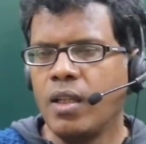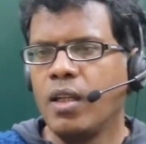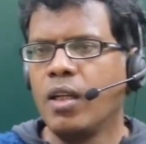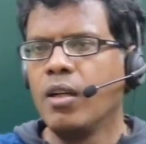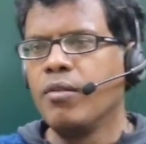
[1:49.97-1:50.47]

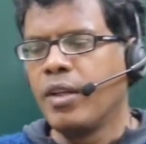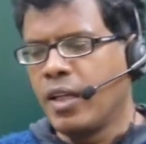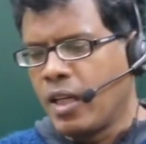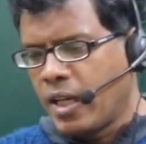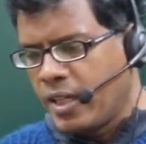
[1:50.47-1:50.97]
when
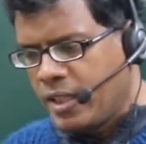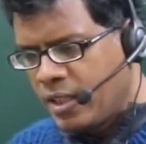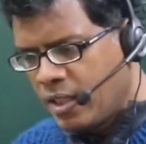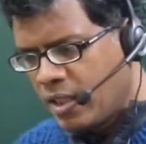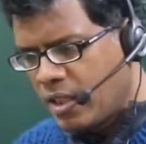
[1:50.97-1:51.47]
a
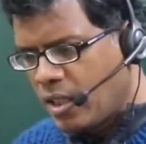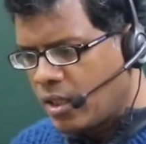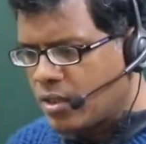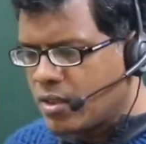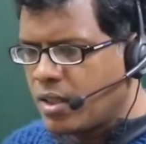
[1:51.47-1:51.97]
line
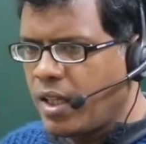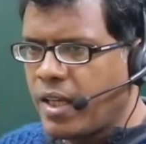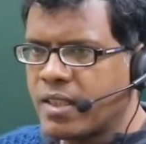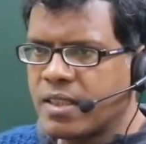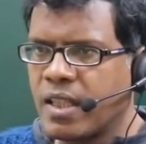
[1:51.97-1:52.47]
cuts
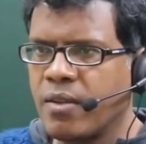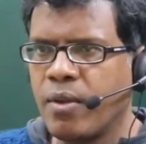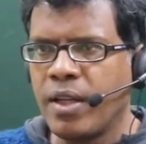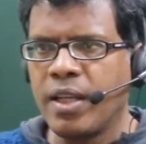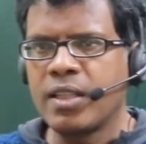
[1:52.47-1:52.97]
x and
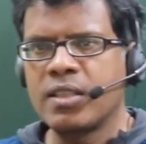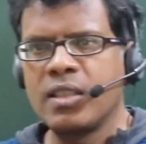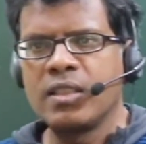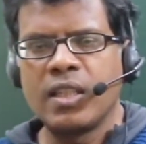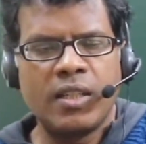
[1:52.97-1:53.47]
y
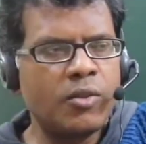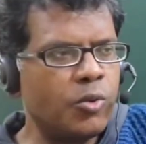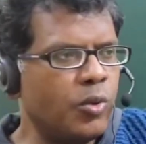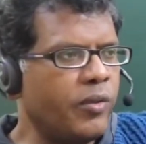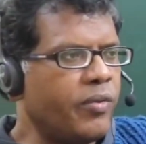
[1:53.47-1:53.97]
axis at
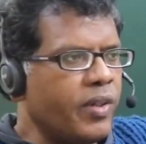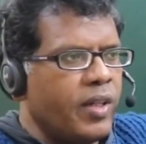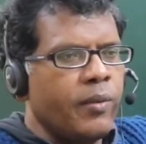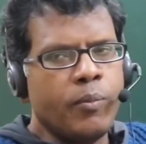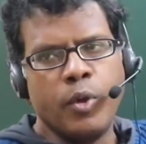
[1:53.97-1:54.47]
2
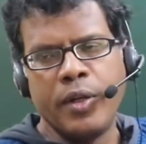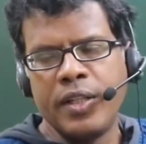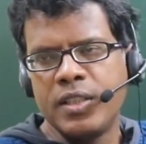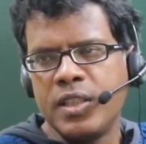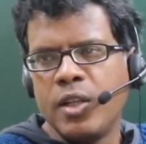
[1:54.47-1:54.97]
different
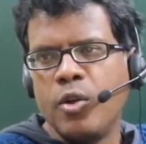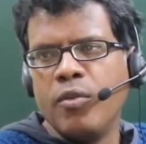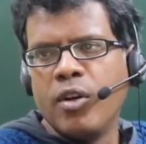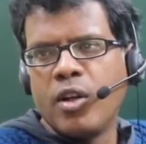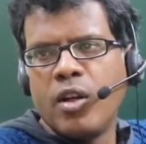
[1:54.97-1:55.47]
points, then
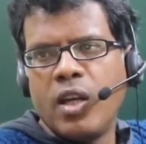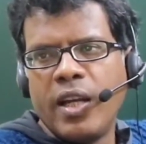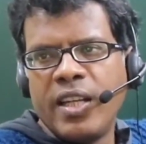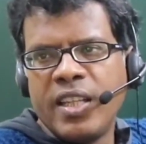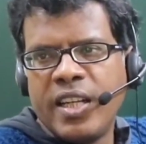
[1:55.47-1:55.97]
overall
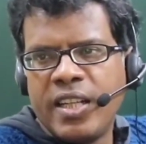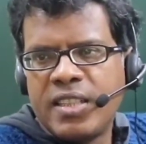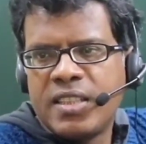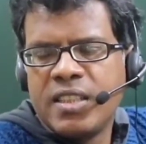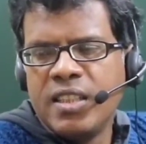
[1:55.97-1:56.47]
line
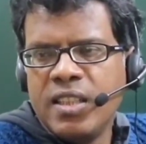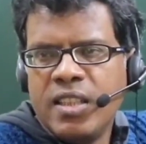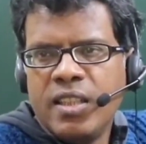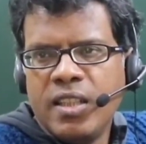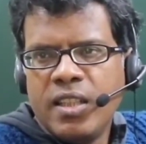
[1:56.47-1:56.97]
gets
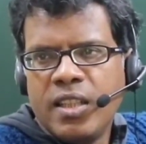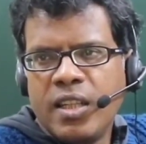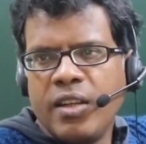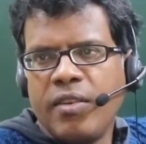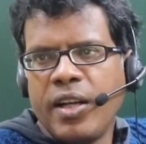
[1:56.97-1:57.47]

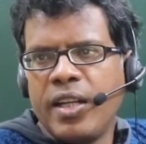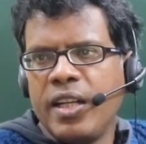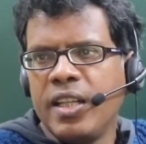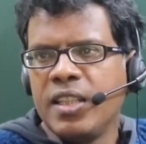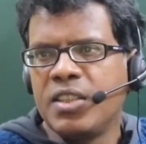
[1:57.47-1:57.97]

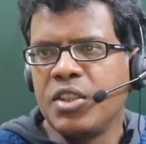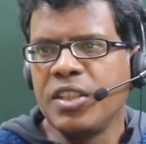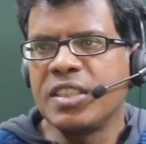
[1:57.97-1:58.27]
divided in 3